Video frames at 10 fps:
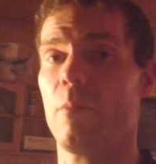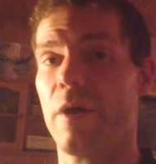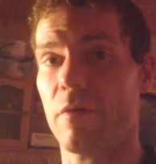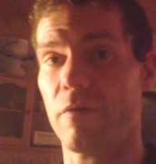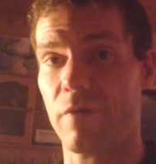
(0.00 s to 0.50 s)

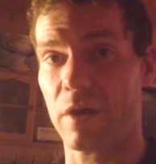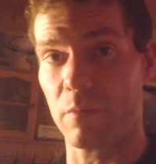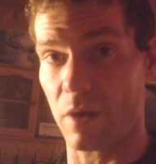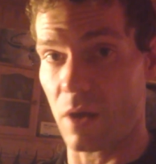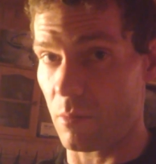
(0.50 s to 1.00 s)
Matter of
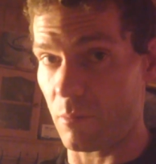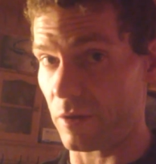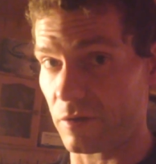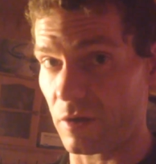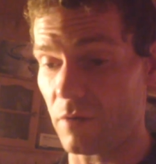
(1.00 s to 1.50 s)
fact,
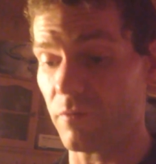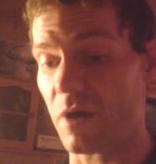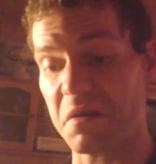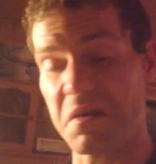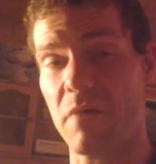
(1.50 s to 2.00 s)
myself,
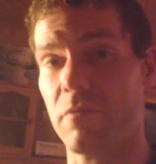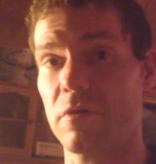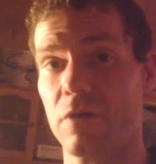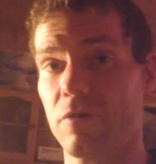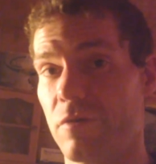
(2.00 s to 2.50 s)
I never
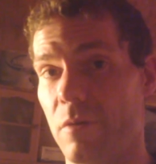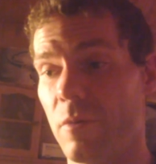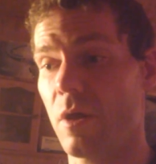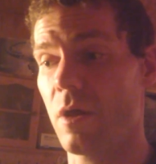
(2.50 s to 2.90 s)
touched them.